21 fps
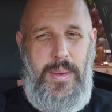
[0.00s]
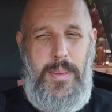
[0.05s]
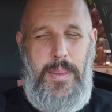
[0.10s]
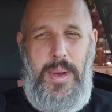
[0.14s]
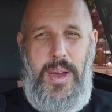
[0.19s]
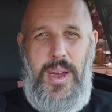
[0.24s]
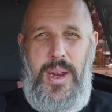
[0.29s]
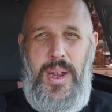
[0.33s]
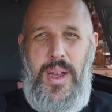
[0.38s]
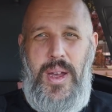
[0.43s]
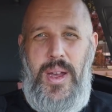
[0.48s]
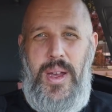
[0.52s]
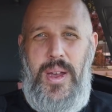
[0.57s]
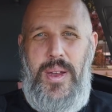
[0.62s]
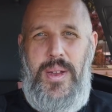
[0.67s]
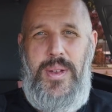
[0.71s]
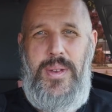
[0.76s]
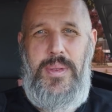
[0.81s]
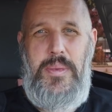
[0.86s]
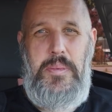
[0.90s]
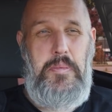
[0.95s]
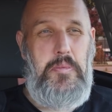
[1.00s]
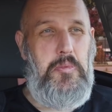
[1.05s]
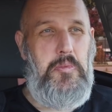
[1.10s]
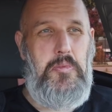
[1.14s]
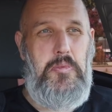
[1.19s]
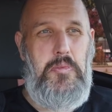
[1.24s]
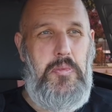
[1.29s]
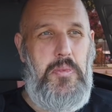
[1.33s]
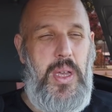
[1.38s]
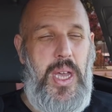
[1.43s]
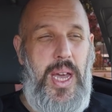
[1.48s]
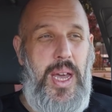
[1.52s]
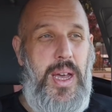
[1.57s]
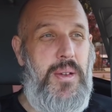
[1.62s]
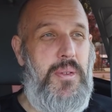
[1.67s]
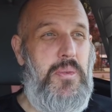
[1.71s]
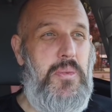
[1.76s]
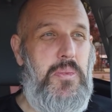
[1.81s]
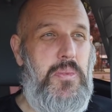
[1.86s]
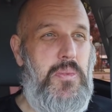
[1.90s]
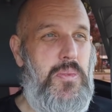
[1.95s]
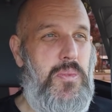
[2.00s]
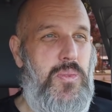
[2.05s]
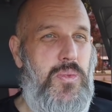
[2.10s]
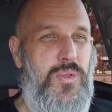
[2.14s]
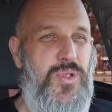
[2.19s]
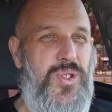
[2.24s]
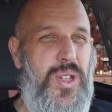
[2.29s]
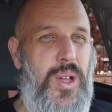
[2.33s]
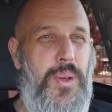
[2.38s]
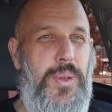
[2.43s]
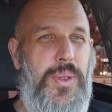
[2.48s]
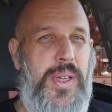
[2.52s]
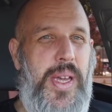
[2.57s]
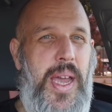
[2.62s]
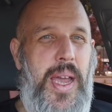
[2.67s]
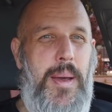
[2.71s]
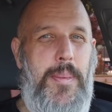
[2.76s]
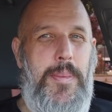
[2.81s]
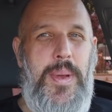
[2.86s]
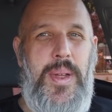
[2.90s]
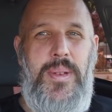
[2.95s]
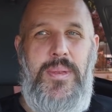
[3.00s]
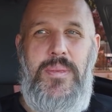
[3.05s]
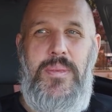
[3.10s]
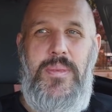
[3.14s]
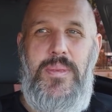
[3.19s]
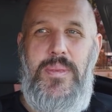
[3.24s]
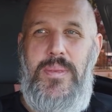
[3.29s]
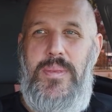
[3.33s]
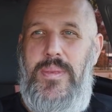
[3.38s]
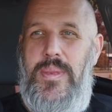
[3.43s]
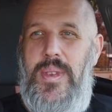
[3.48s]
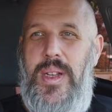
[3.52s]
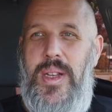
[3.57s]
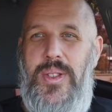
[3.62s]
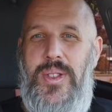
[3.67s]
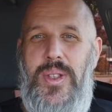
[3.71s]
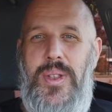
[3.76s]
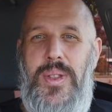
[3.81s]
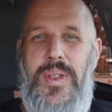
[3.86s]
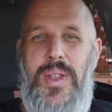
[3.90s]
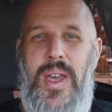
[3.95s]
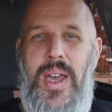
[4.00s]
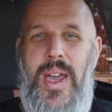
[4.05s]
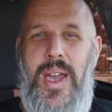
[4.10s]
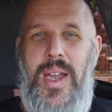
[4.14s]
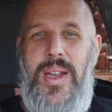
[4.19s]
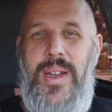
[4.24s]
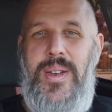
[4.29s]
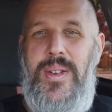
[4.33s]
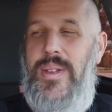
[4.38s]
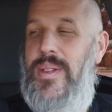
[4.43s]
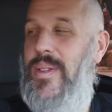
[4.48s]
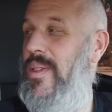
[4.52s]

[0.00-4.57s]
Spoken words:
But, yeah, stealth camping, it's a thing.